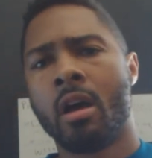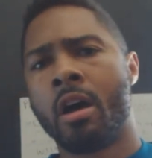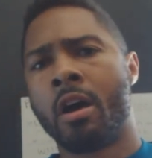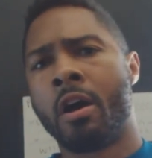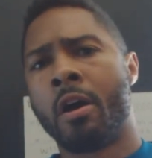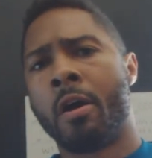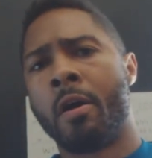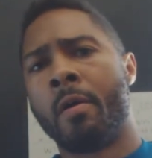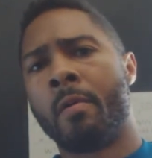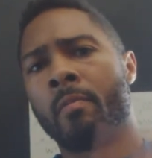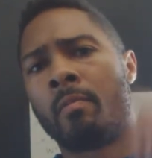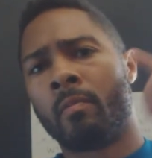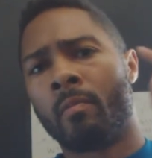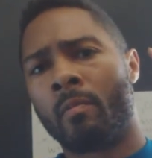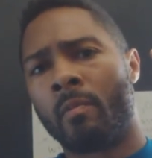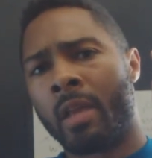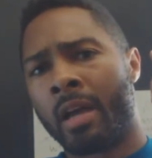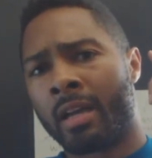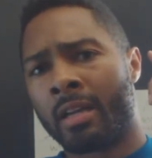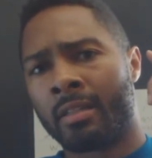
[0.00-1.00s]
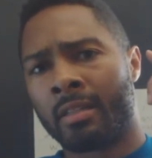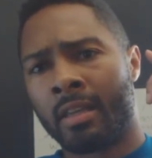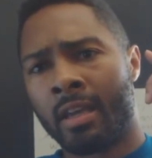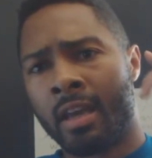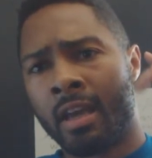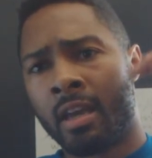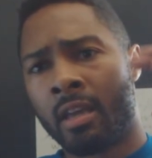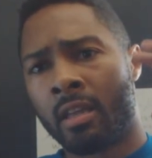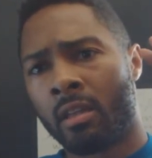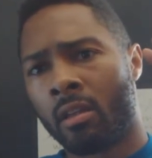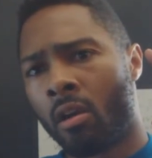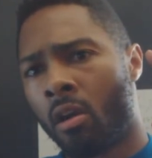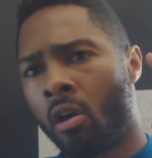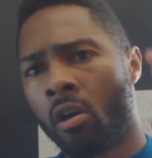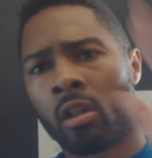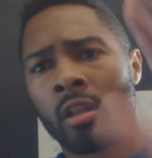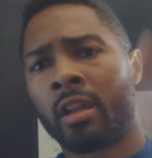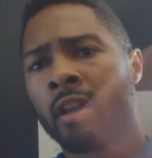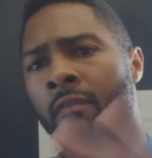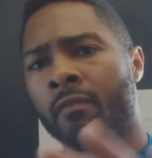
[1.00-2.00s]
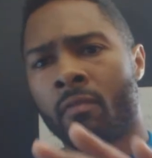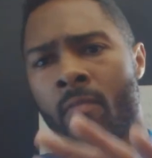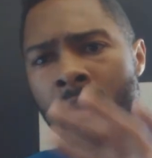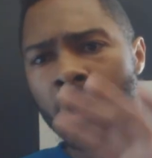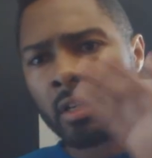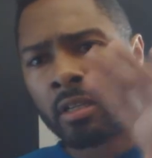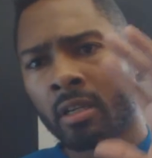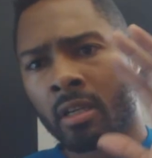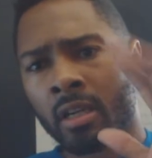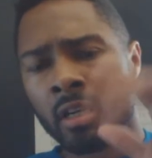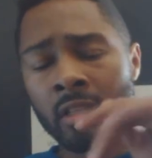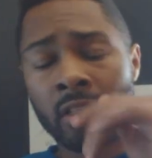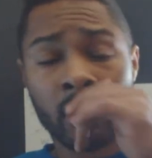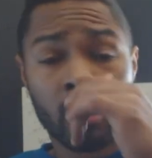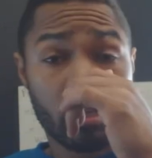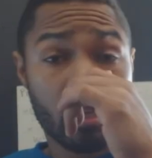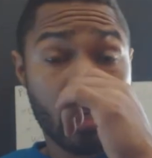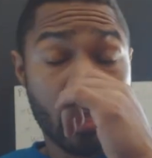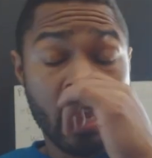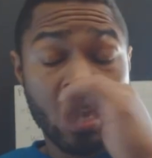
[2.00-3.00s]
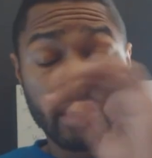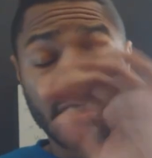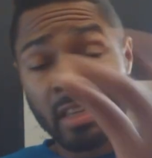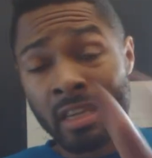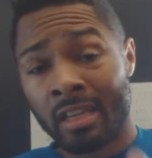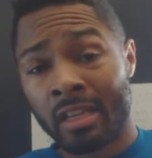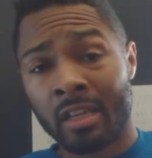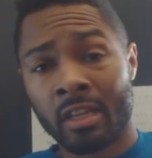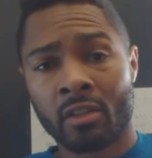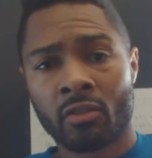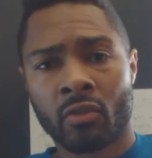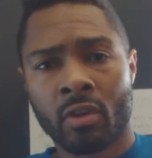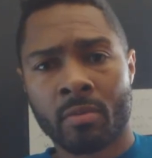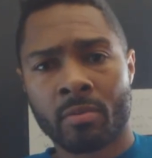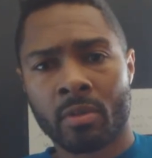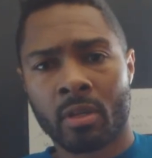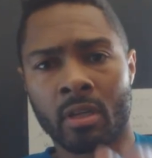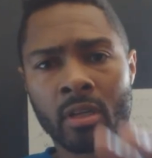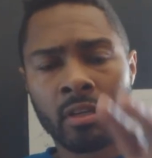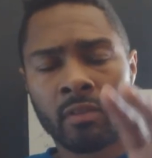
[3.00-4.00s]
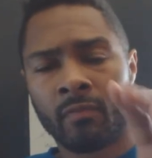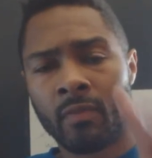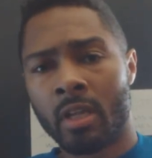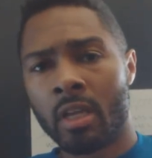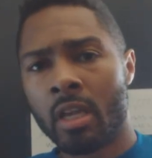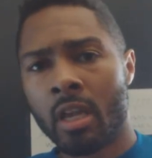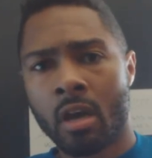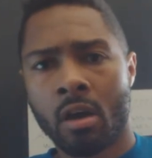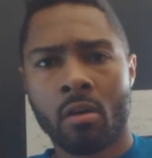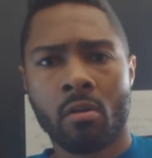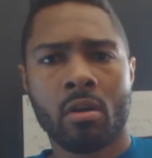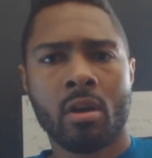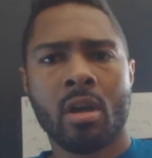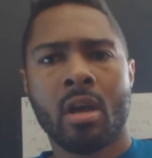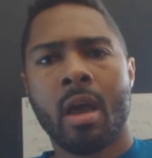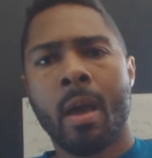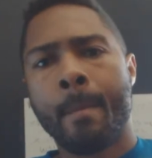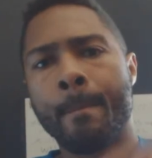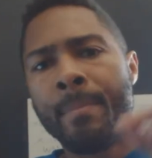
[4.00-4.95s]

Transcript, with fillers: Uh, like I said, all the information is, in, is in the description of this video.